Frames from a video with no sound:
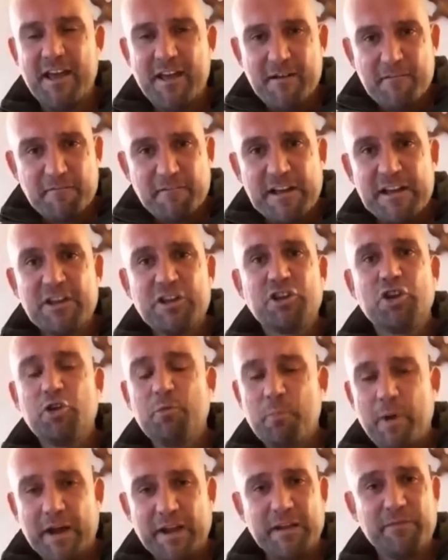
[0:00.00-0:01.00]
Thank you,
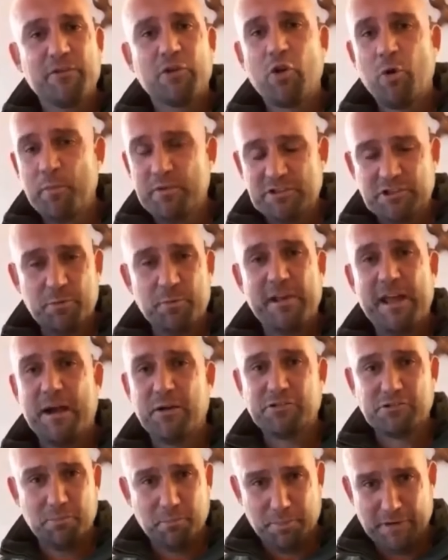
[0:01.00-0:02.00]
Paddy, for coming to my house
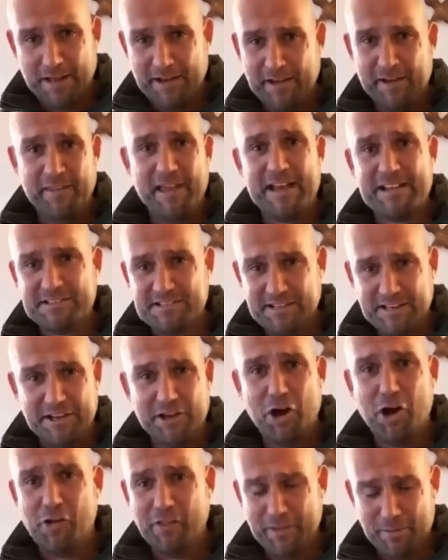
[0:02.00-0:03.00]
and planting that seed
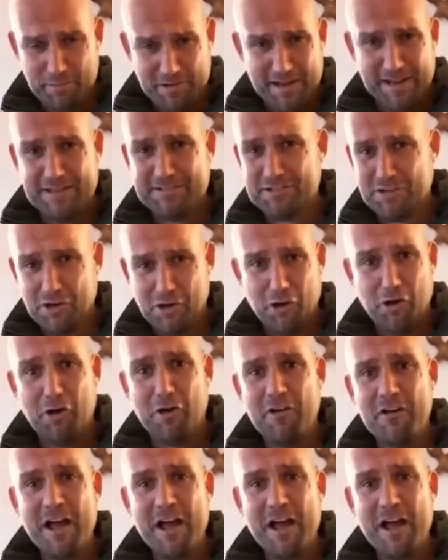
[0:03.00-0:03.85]
all them years ago.